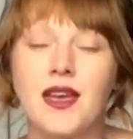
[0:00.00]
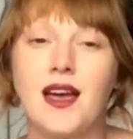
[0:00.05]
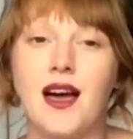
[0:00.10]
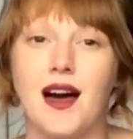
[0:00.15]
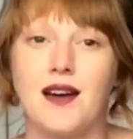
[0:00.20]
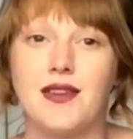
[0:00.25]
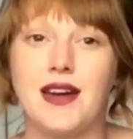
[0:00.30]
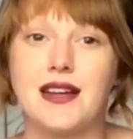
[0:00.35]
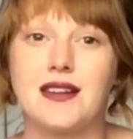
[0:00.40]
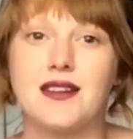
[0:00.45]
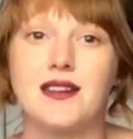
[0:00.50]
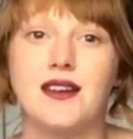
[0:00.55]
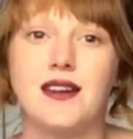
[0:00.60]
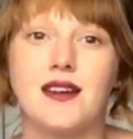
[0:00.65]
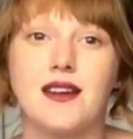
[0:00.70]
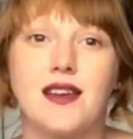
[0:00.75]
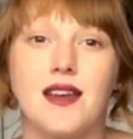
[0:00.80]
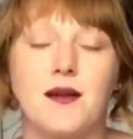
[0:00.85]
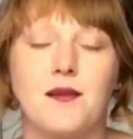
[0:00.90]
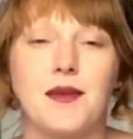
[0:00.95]
I've had a
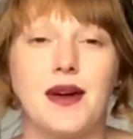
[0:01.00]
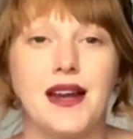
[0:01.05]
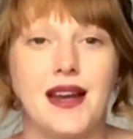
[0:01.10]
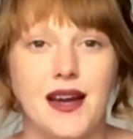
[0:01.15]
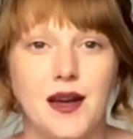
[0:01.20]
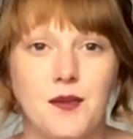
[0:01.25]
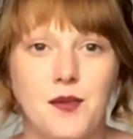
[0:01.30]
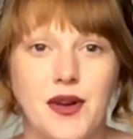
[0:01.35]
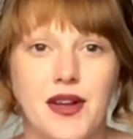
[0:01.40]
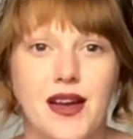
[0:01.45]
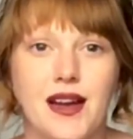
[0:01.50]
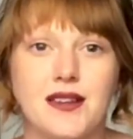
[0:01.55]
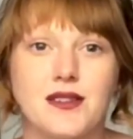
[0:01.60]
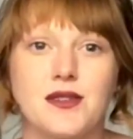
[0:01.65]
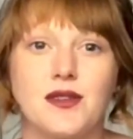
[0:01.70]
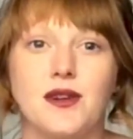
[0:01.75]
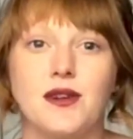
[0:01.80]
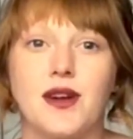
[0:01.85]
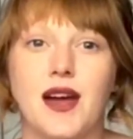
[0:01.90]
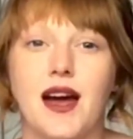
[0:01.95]
look in my library
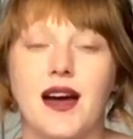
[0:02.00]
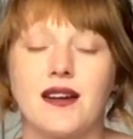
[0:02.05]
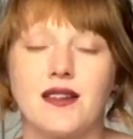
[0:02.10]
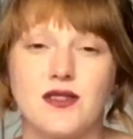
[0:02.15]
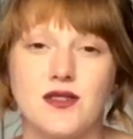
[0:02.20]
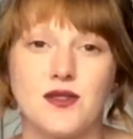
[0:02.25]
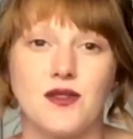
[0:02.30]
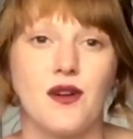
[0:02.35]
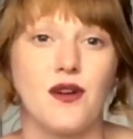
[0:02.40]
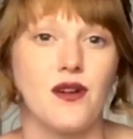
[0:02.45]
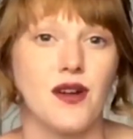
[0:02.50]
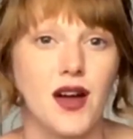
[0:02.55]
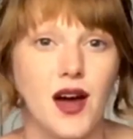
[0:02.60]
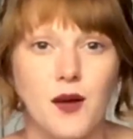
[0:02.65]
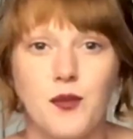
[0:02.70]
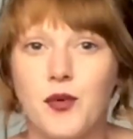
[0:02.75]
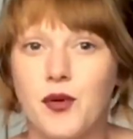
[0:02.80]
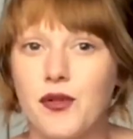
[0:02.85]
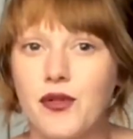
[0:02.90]
catalogue and there are a couple